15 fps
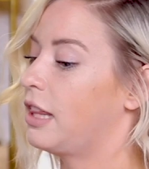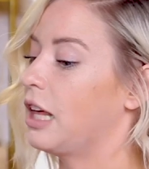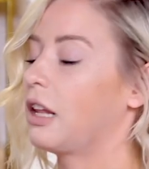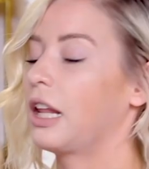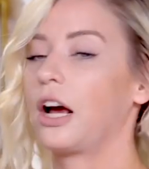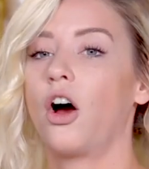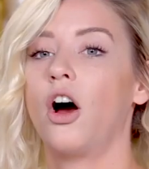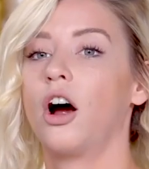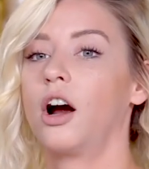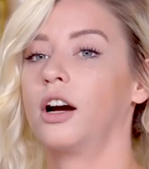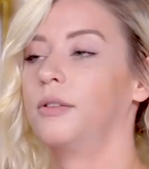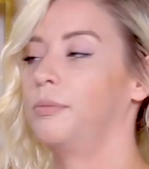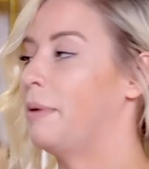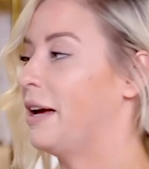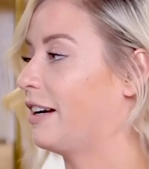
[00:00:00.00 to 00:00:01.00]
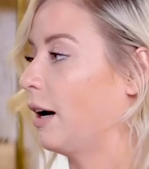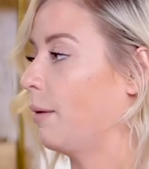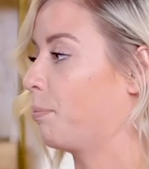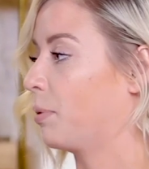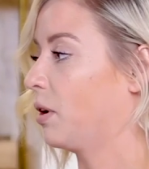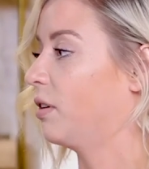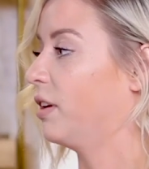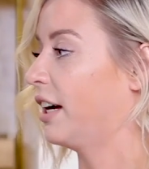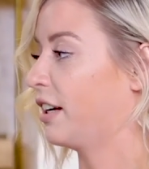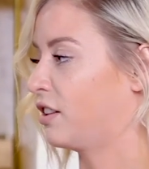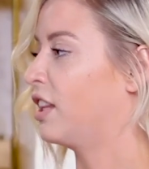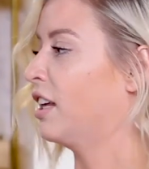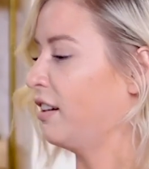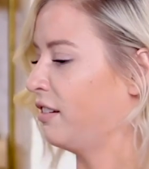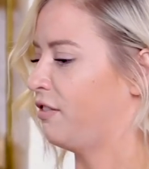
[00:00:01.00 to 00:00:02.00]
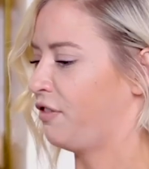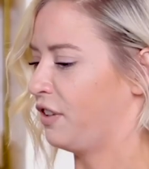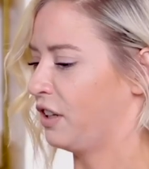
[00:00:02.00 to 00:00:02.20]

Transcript: That like aren't makeup or like that